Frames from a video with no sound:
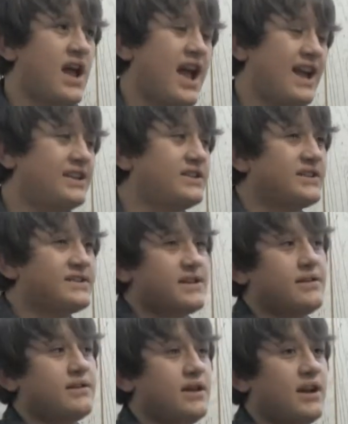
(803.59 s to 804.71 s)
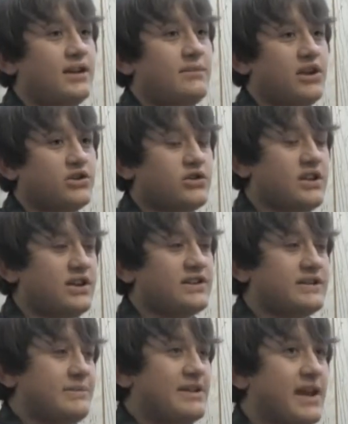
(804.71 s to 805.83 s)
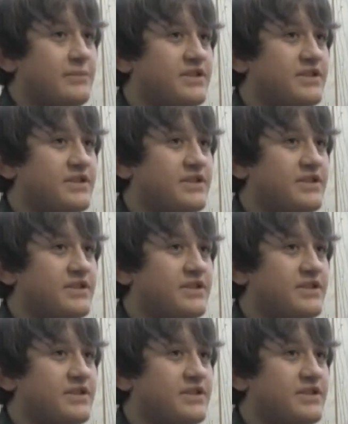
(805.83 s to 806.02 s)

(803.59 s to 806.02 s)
And he does it, and he makes sure that he doesn't make that